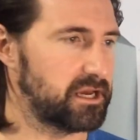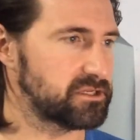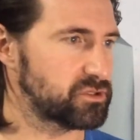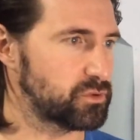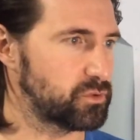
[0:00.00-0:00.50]

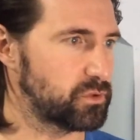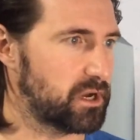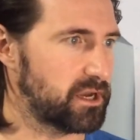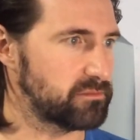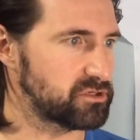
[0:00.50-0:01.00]
So
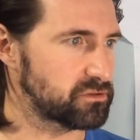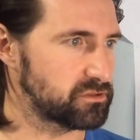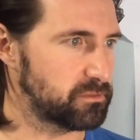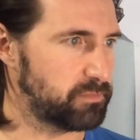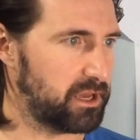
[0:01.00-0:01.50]
I'm just going
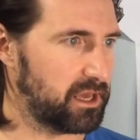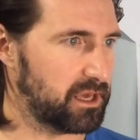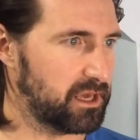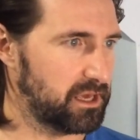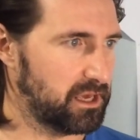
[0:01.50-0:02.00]
to
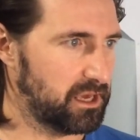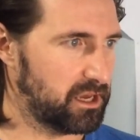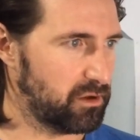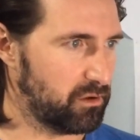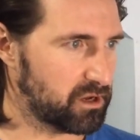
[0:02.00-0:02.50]
pick
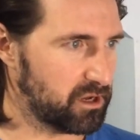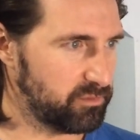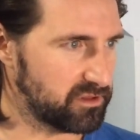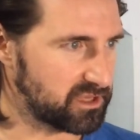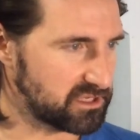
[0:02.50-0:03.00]
out a
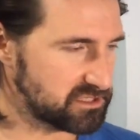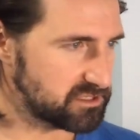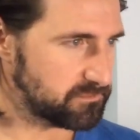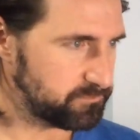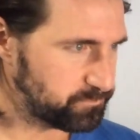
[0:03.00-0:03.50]
couple of these.